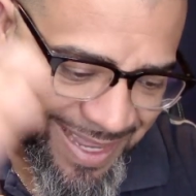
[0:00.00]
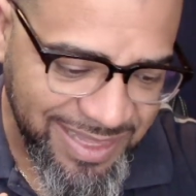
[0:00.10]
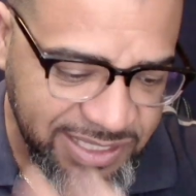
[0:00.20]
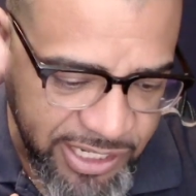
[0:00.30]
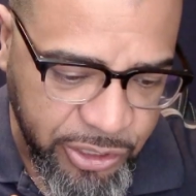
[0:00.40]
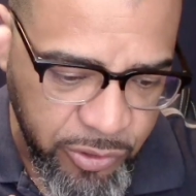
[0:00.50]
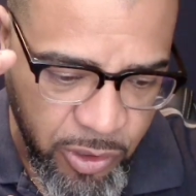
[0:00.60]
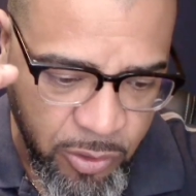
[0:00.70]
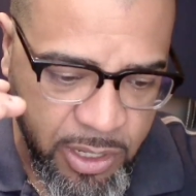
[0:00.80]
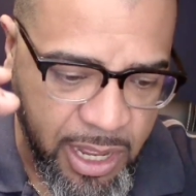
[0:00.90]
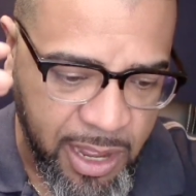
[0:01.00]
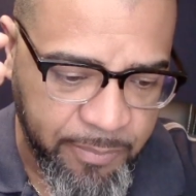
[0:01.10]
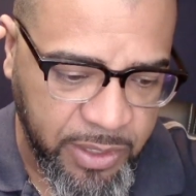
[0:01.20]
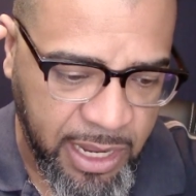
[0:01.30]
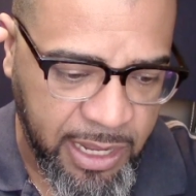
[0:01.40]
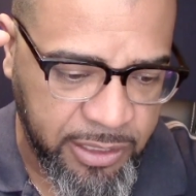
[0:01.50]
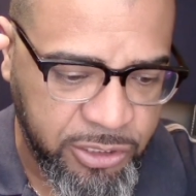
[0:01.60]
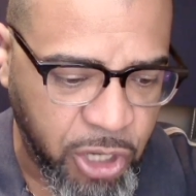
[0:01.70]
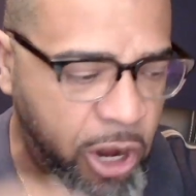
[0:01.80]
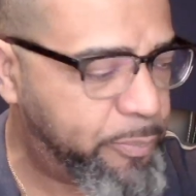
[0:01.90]
Get the Sequro
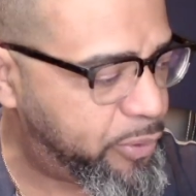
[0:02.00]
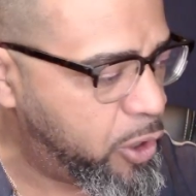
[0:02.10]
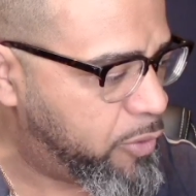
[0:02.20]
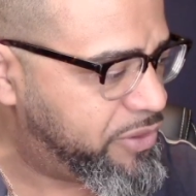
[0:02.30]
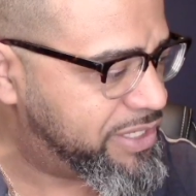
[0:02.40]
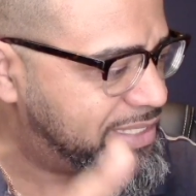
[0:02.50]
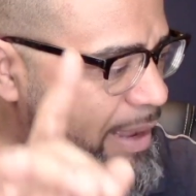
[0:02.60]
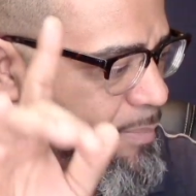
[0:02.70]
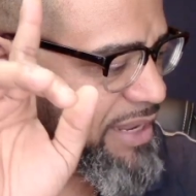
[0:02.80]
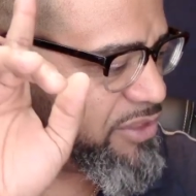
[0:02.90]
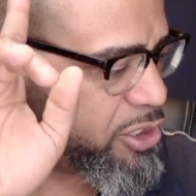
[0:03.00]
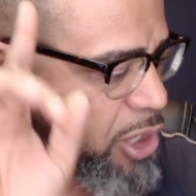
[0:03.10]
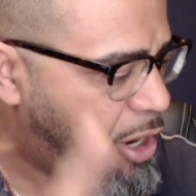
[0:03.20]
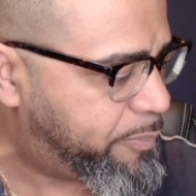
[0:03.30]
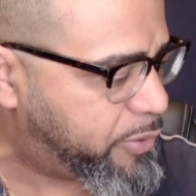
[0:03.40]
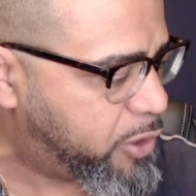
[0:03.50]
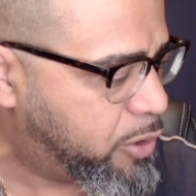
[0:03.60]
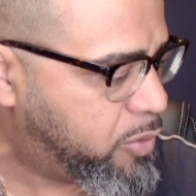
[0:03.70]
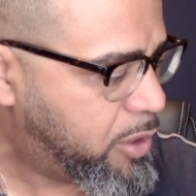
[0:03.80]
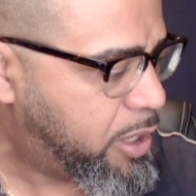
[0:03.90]
GuardPro. This is, I believe, the
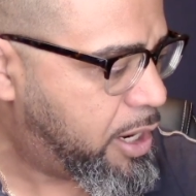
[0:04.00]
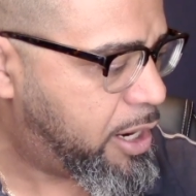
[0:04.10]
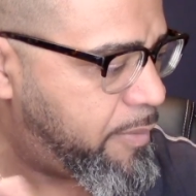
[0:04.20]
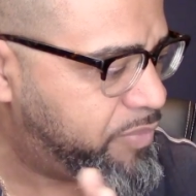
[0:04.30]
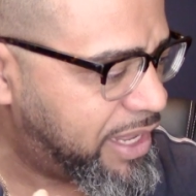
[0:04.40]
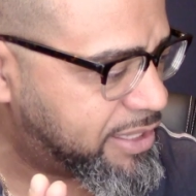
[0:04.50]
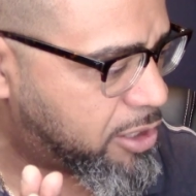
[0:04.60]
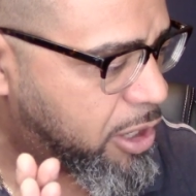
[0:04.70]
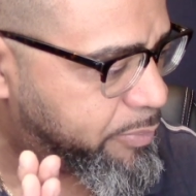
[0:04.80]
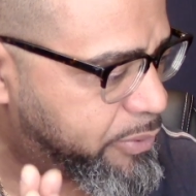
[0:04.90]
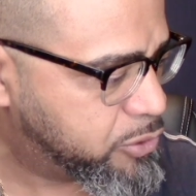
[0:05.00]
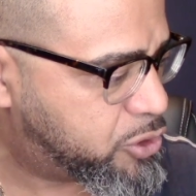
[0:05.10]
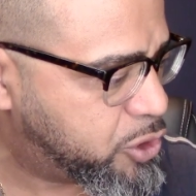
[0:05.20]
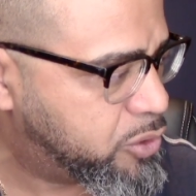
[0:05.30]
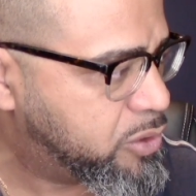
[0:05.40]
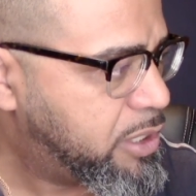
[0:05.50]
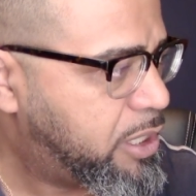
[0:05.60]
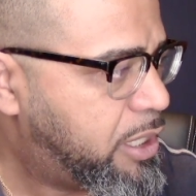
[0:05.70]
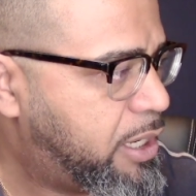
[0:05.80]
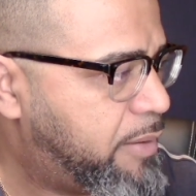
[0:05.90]
GuardPro, not the GuardPro 2.
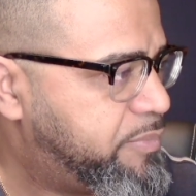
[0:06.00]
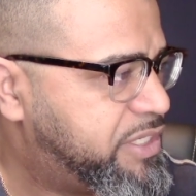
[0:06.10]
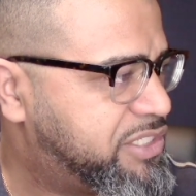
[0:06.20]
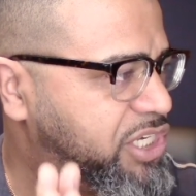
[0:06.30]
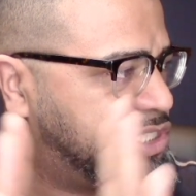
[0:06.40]
This